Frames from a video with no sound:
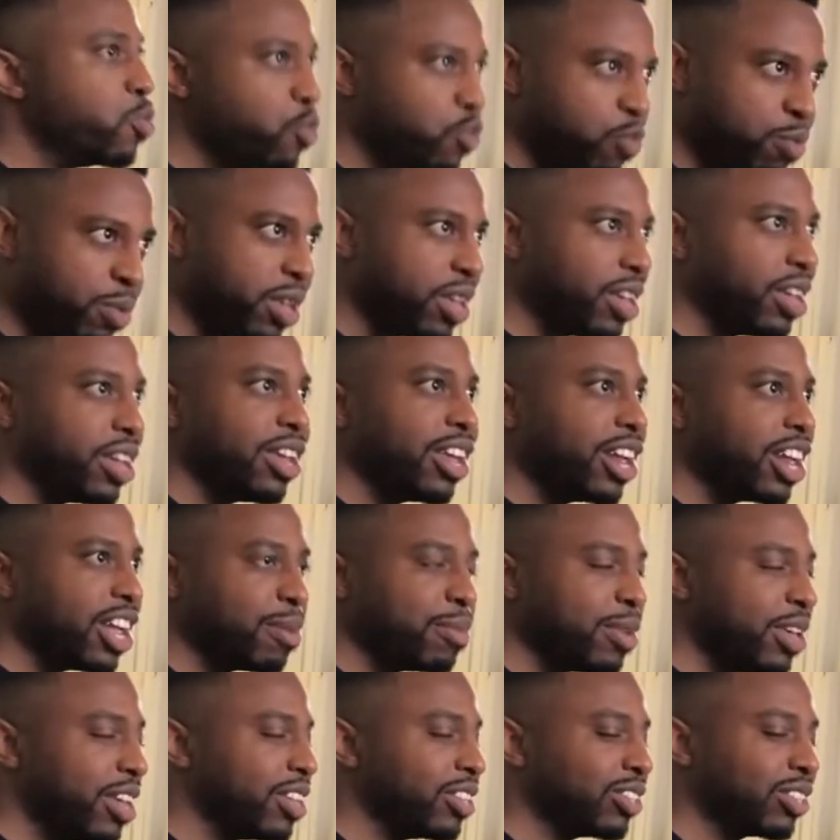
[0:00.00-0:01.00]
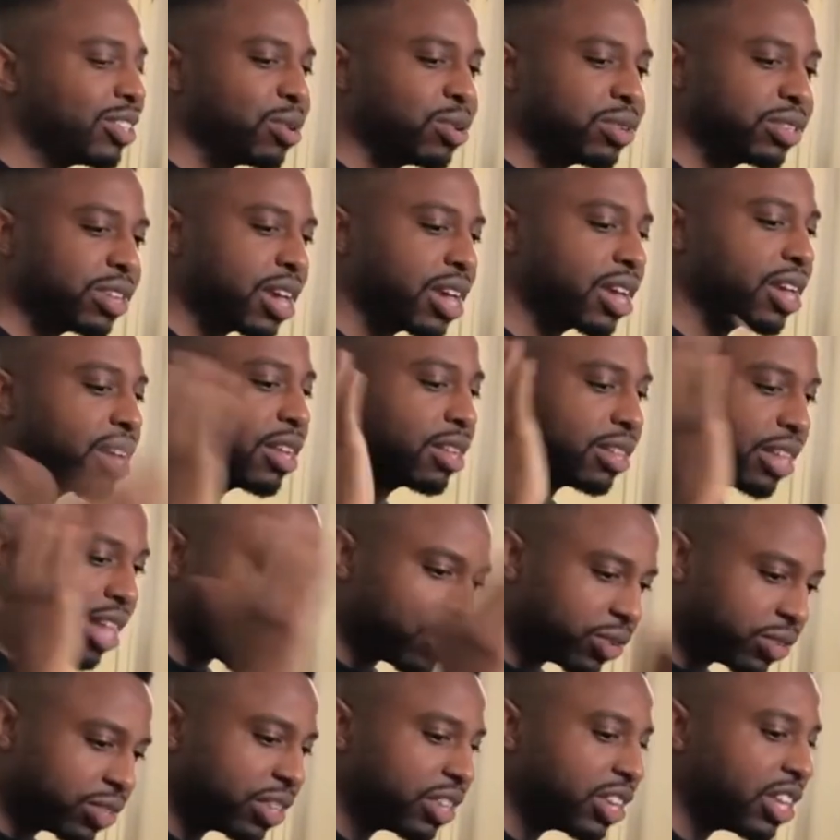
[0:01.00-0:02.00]
you know what I mean? So it was like,
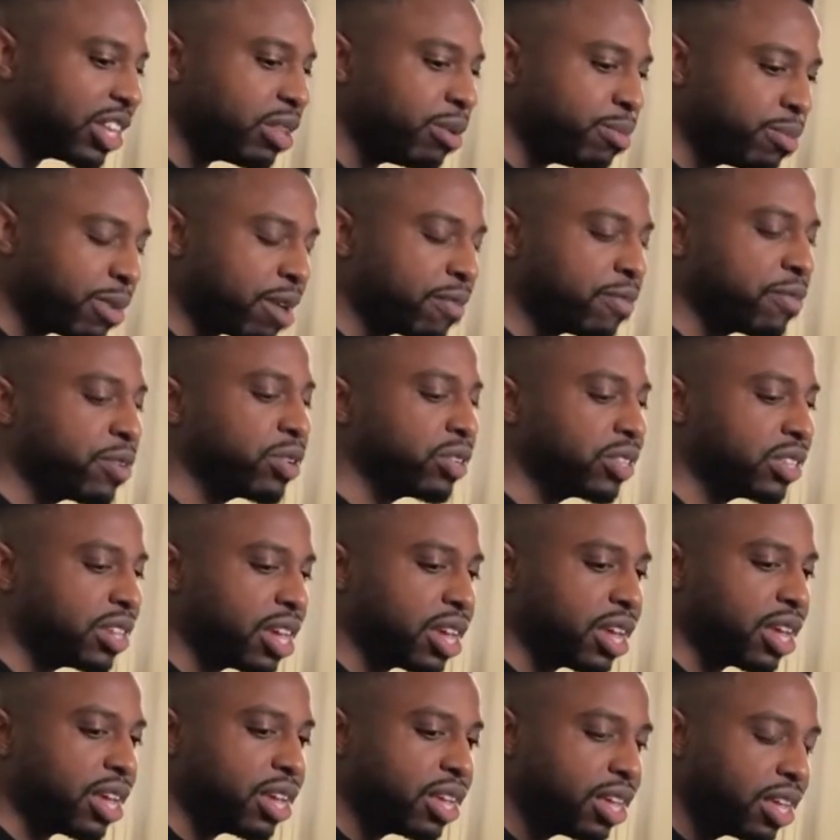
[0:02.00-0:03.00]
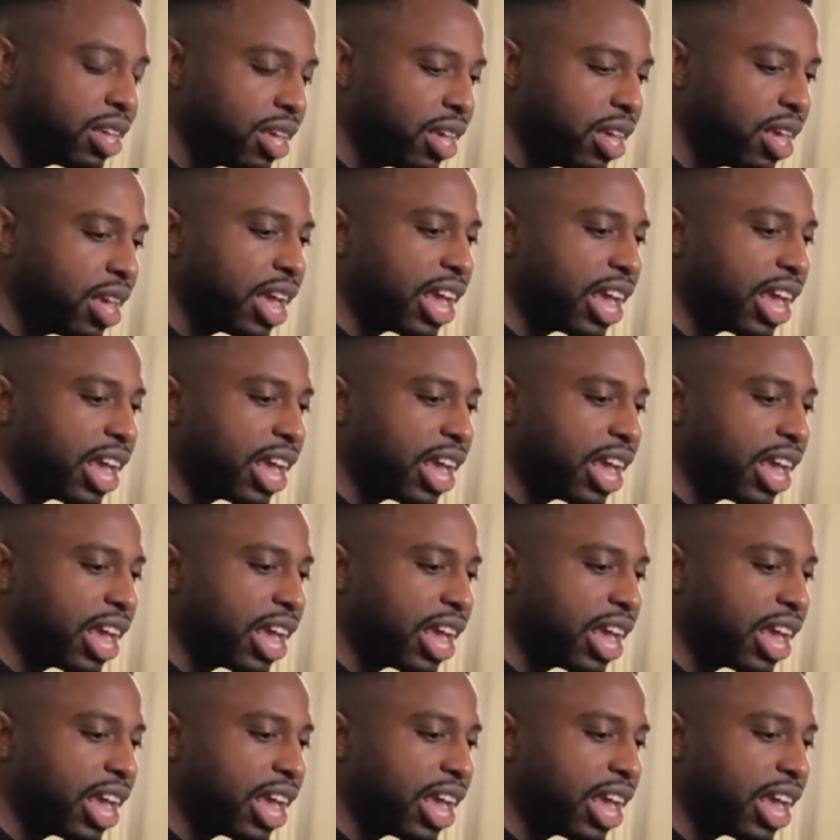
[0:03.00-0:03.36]
that was literally my first day.